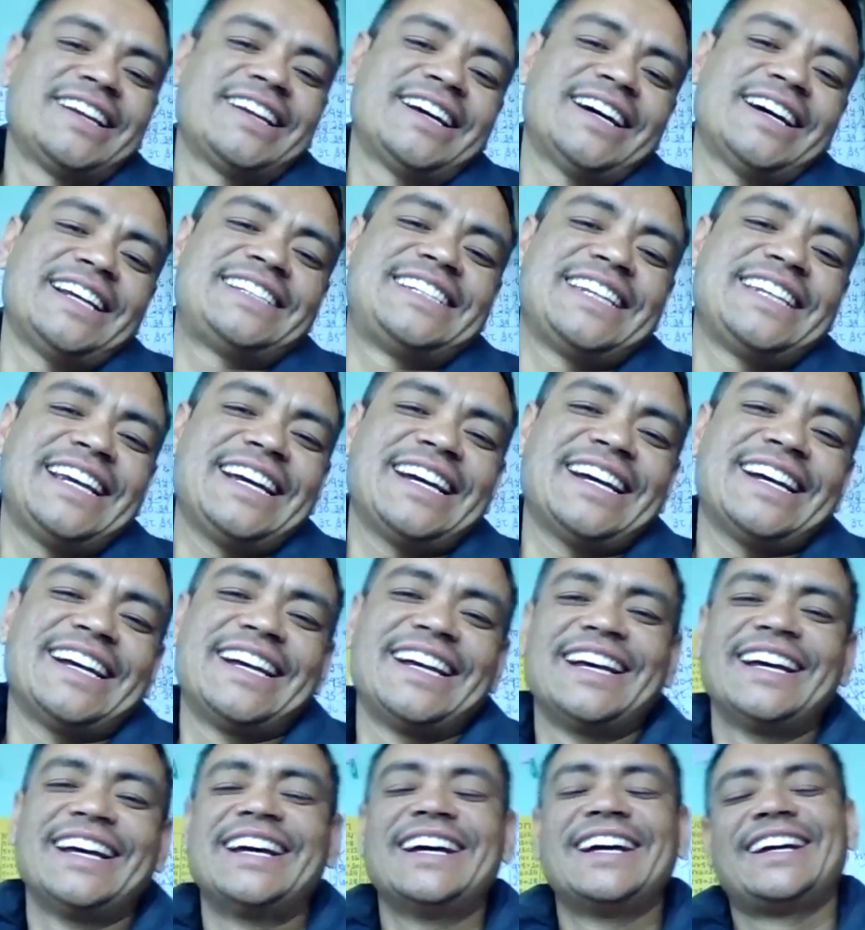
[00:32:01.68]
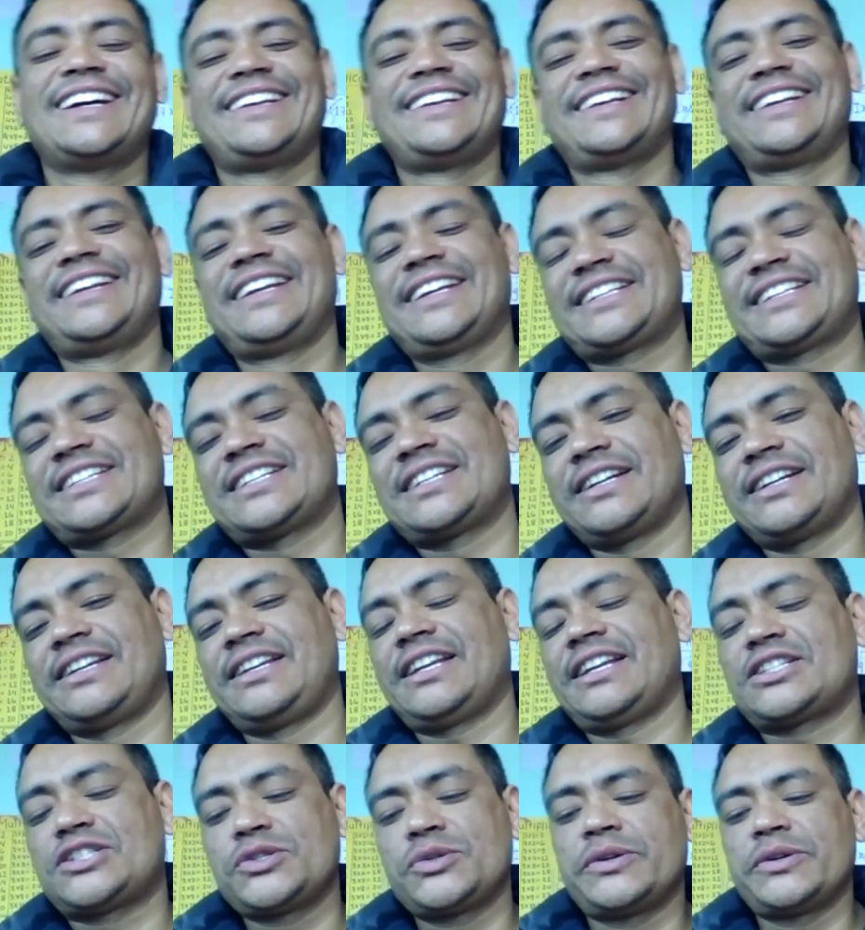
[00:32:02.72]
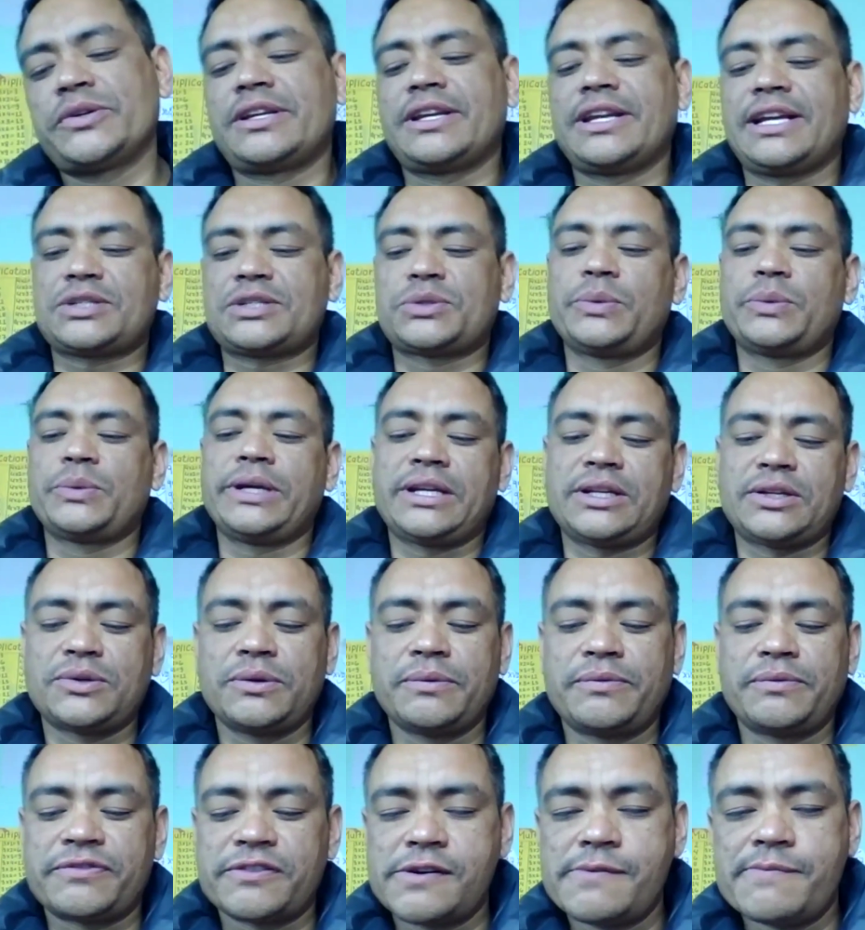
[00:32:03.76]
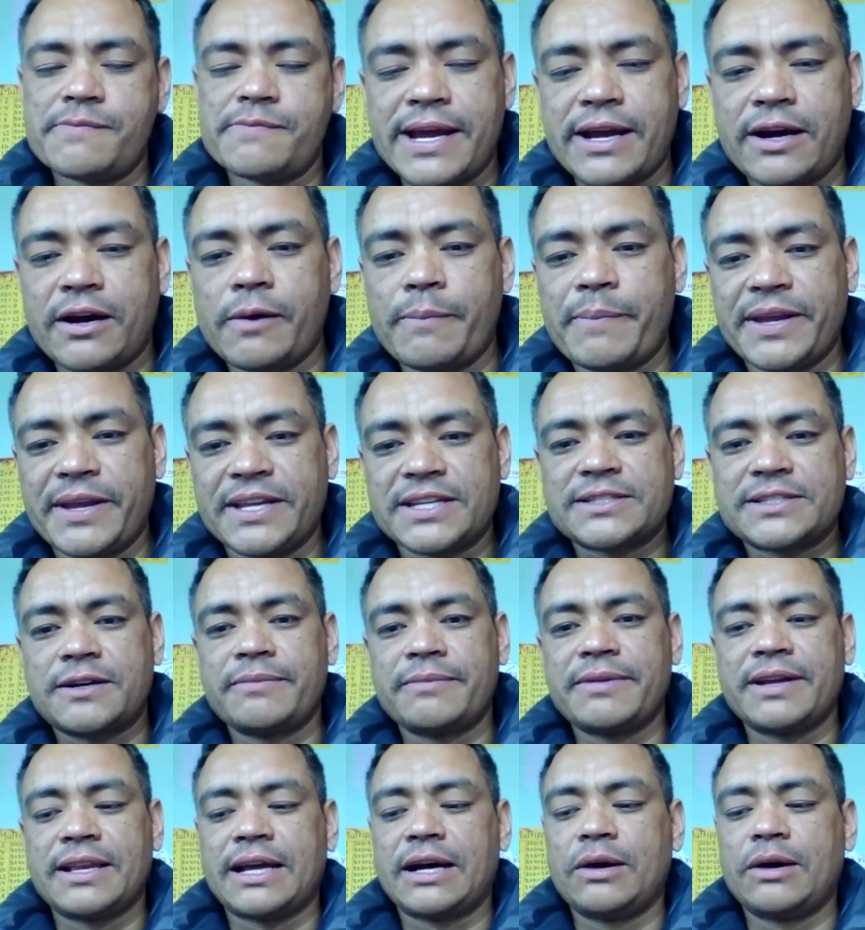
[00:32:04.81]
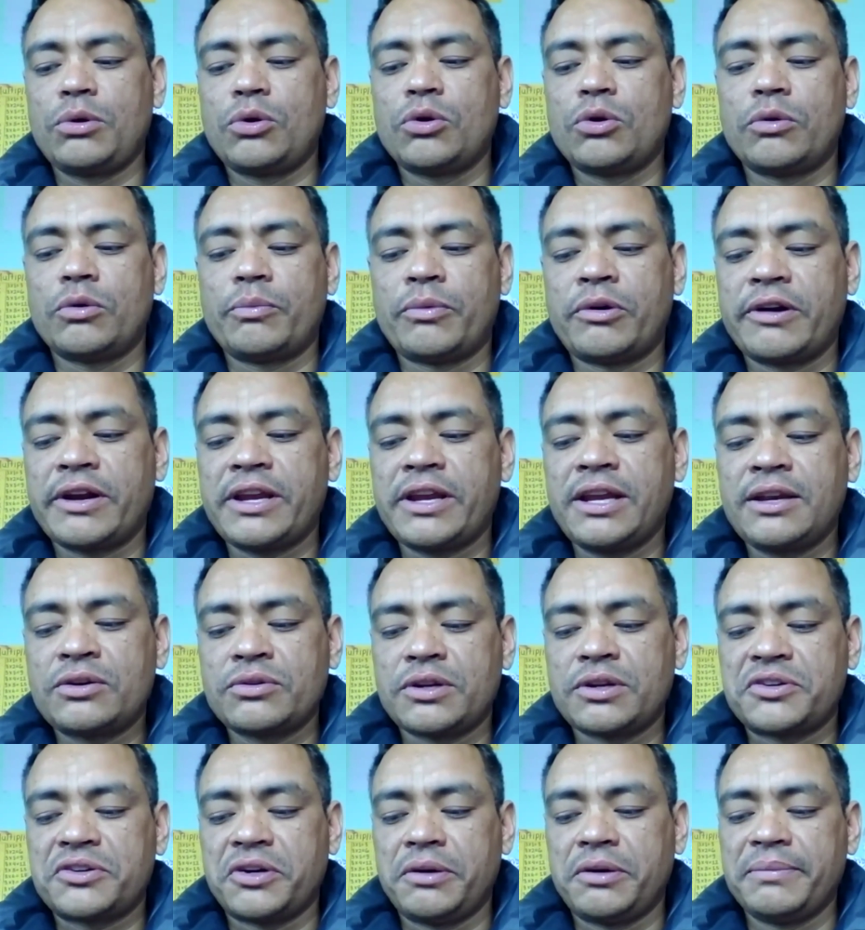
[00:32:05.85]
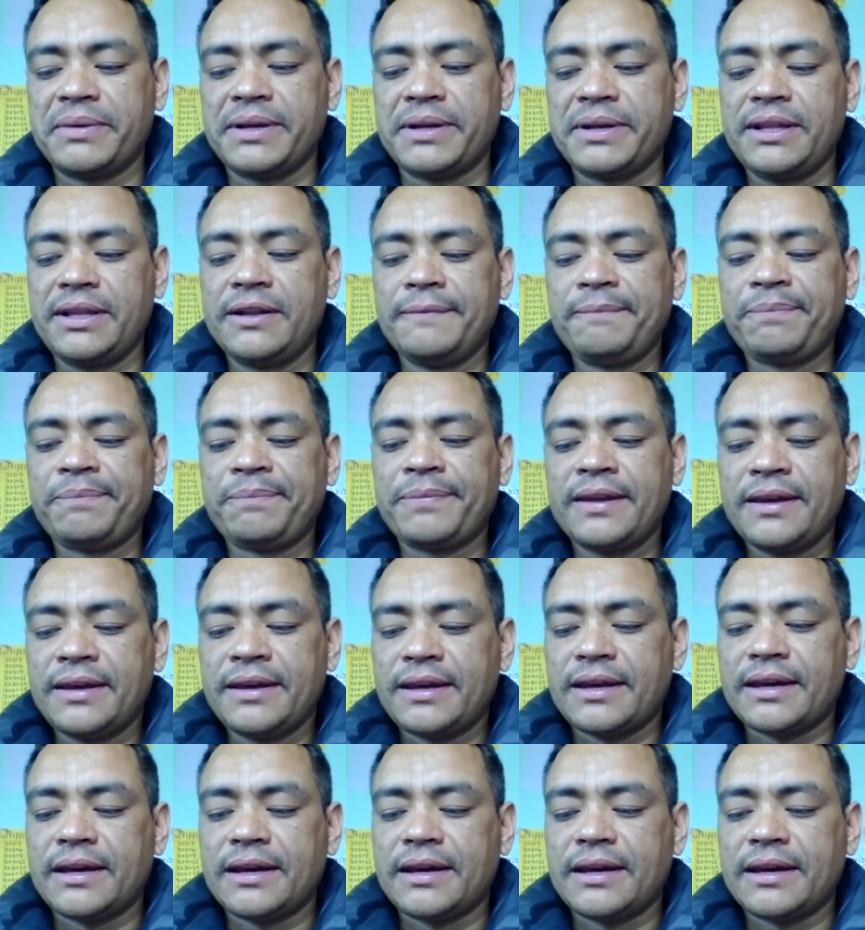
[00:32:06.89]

really nice. Yeah. Yeah, let's do it next week from my office, Tamil. I will go morning to the Tamil. And we